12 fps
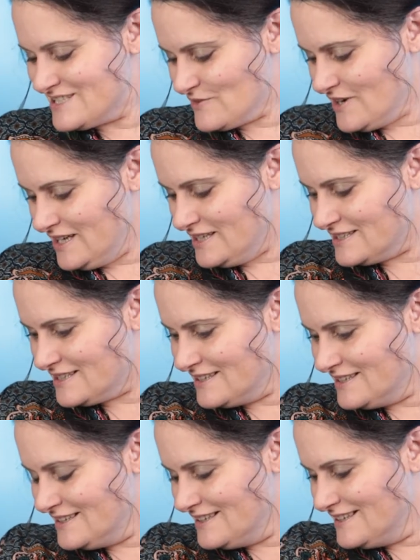That's right.
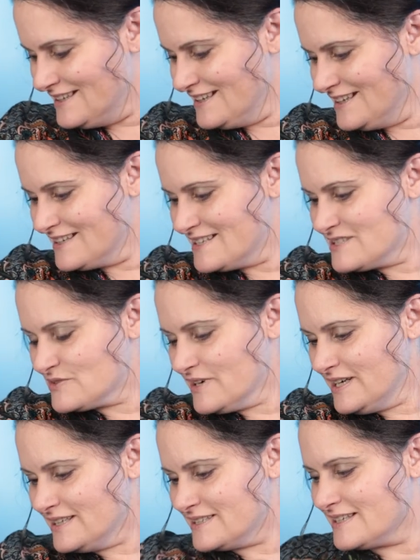That's
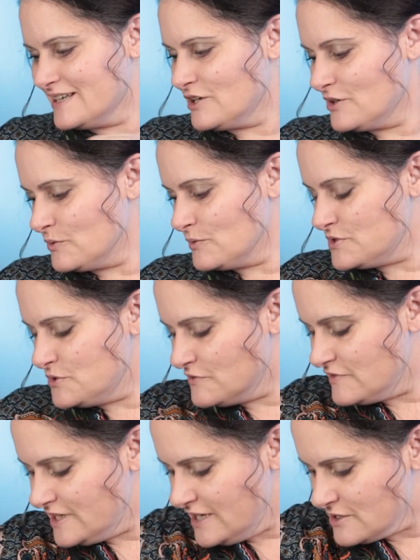right. We're
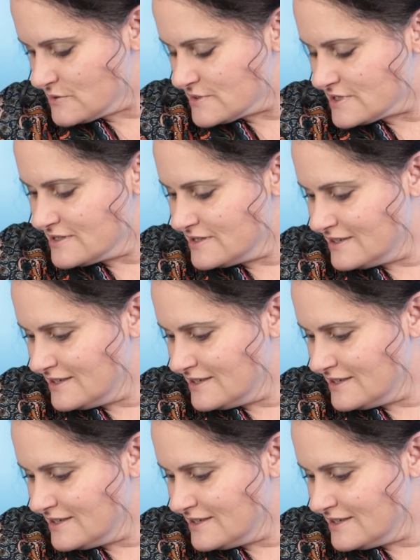doing videos.